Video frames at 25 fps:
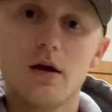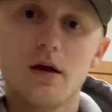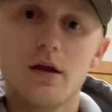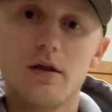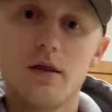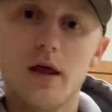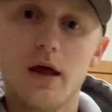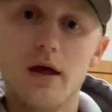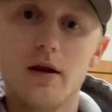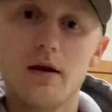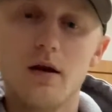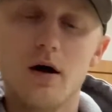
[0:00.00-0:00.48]

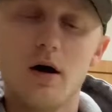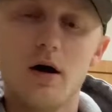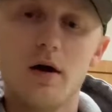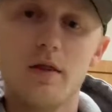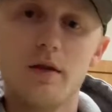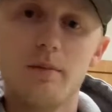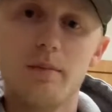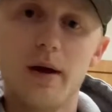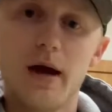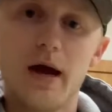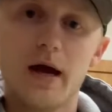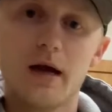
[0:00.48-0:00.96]
then
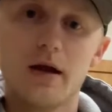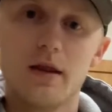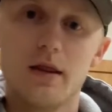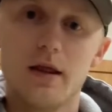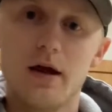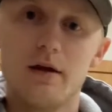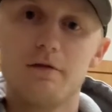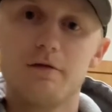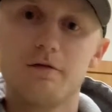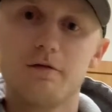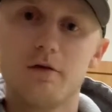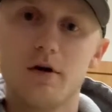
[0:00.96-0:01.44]
on the back of
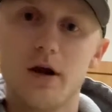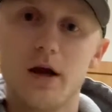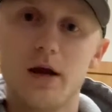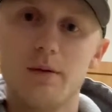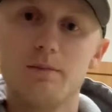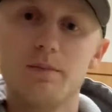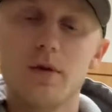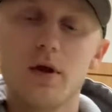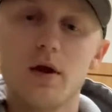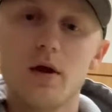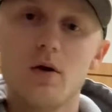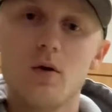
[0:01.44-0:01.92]
that
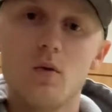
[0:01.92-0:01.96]
frame.